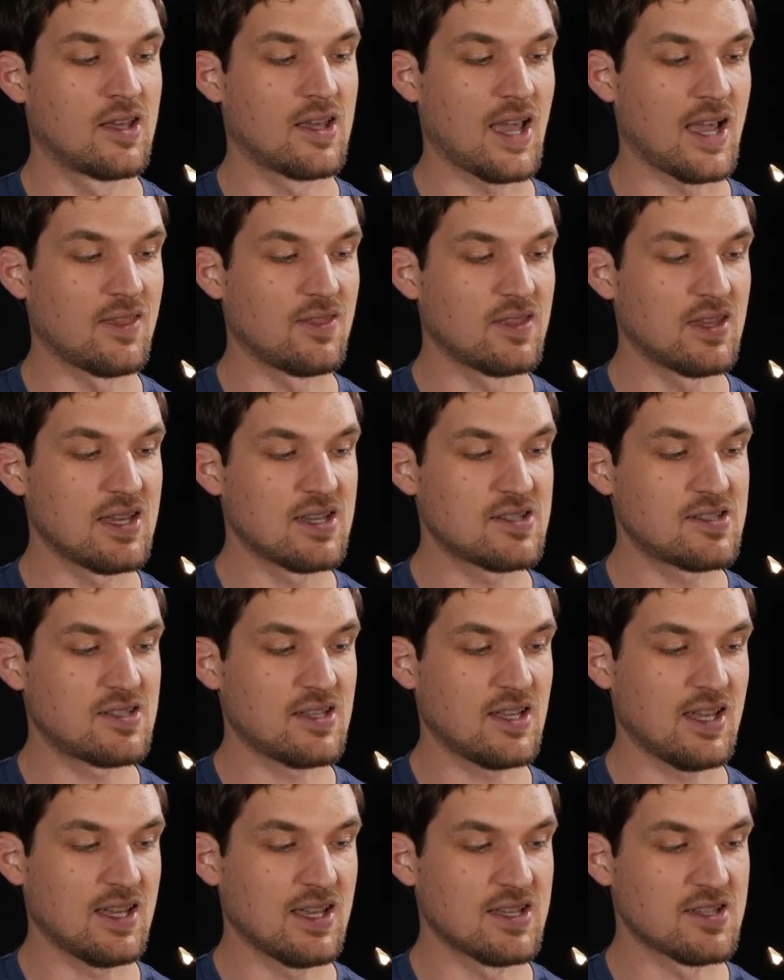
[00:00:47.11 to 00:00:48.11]
And this
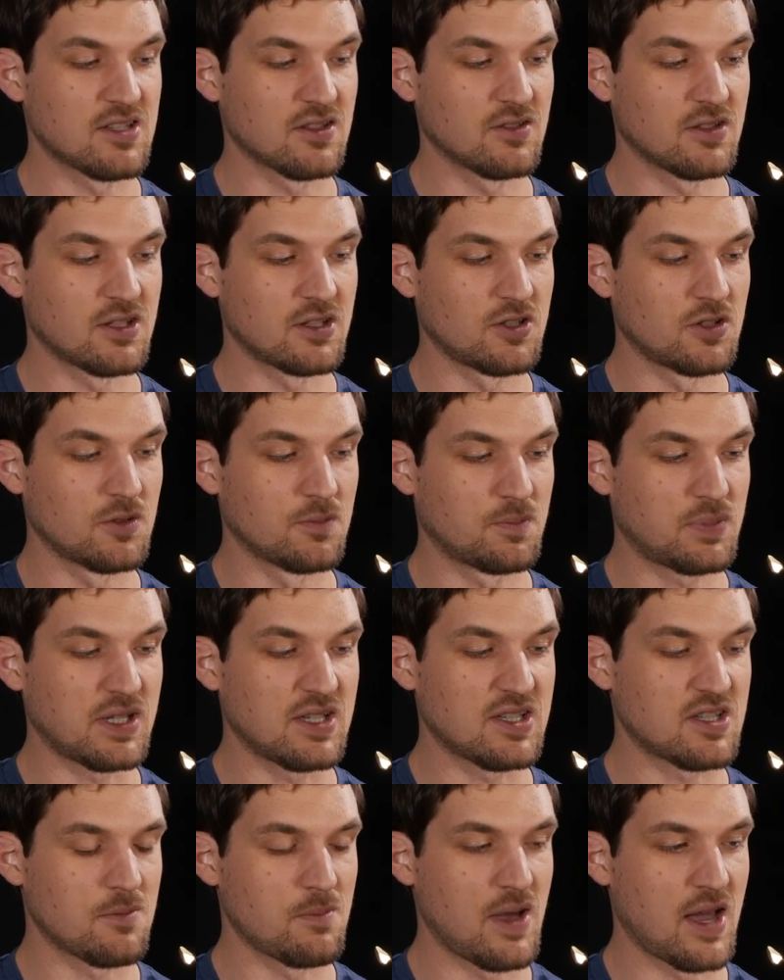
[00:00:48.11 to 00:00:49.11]
is a little
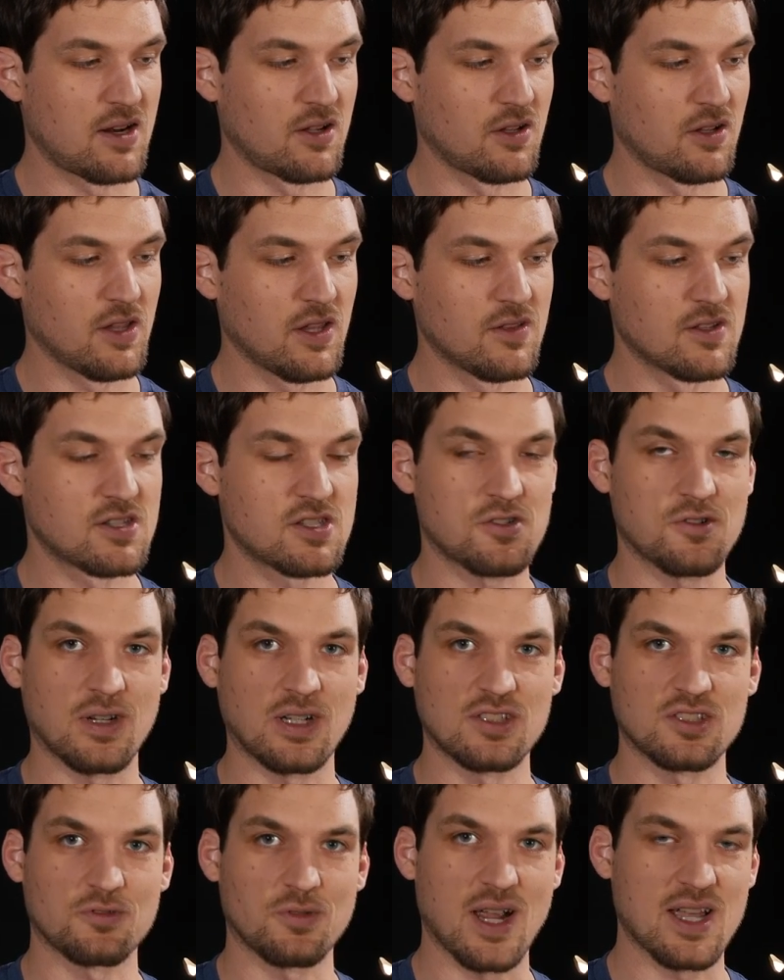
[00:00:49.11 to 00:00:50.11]
piece of metal that the
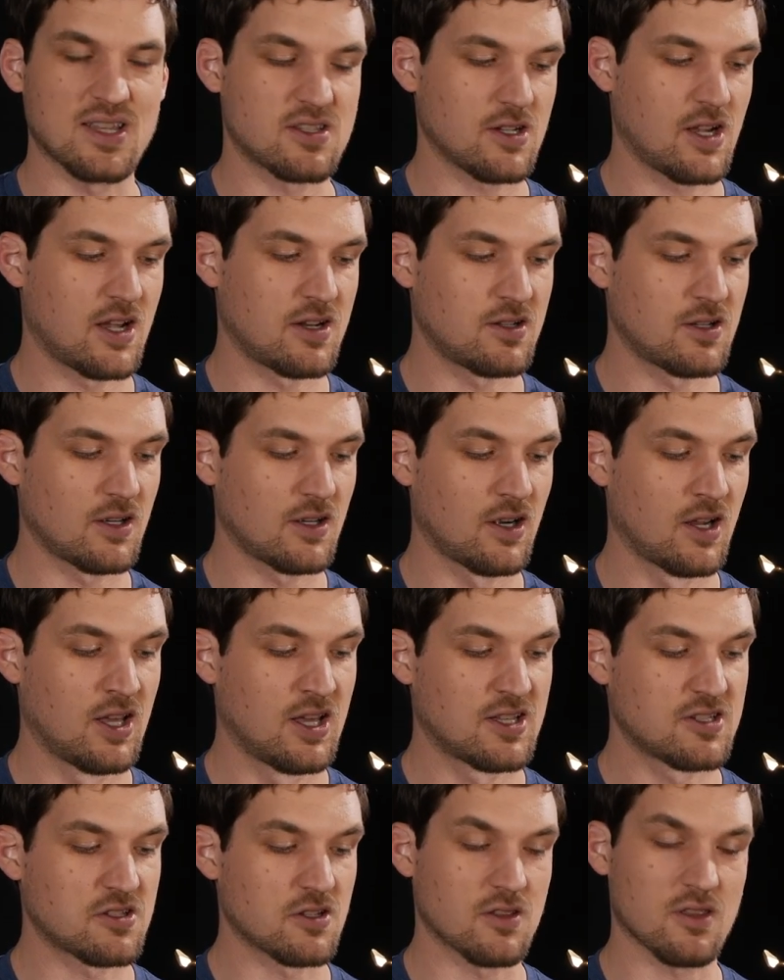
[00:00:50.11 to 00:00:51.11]
strings rest under
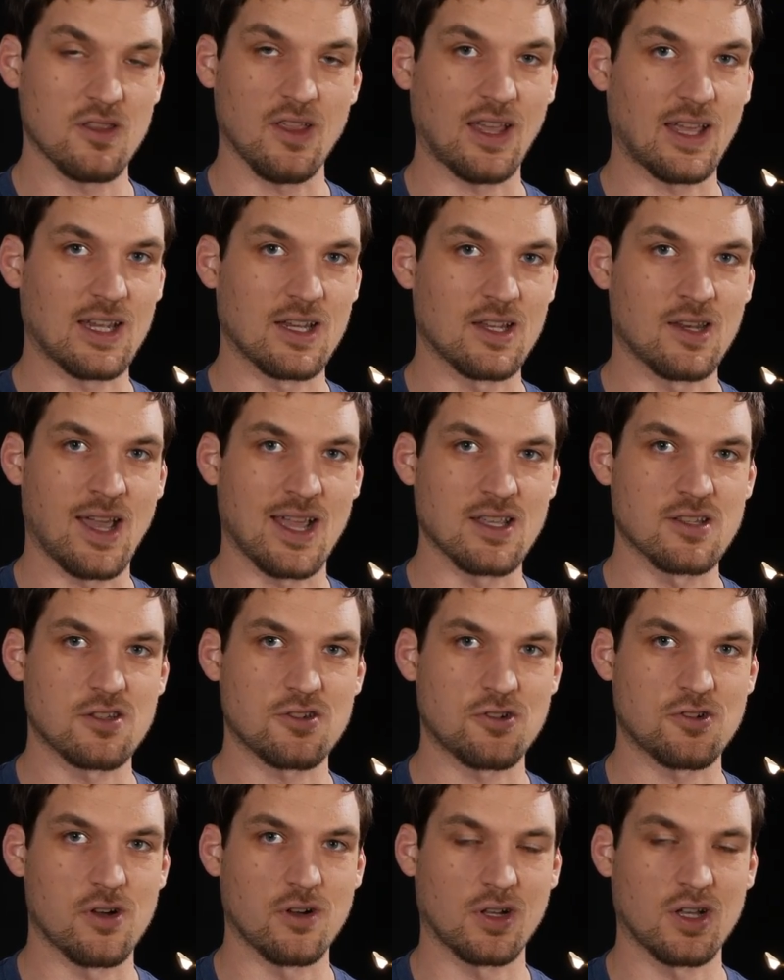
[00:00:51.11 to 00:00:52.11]
so that they get a nice
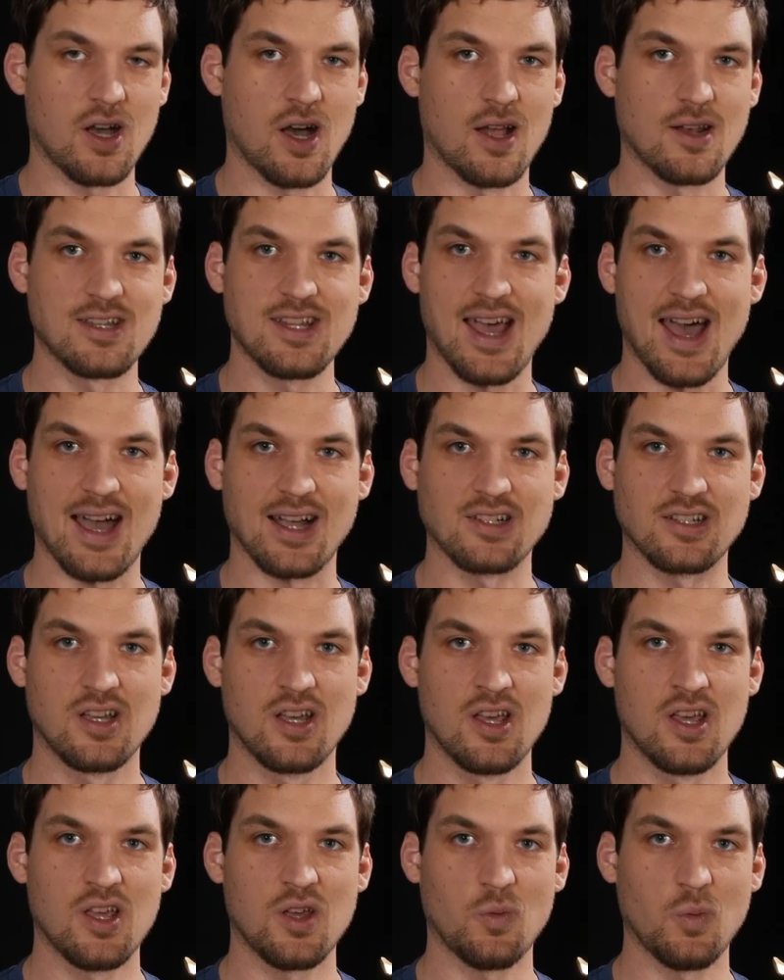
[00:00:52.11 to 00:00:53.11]
strong contact
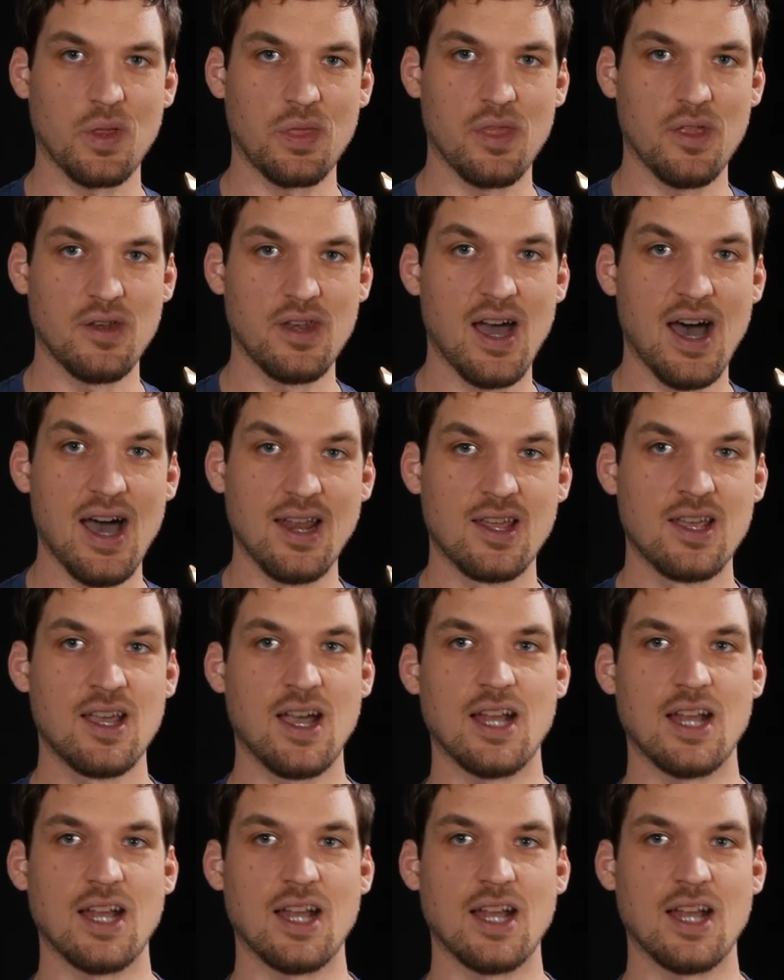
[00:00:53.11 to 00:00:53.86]
with the nut.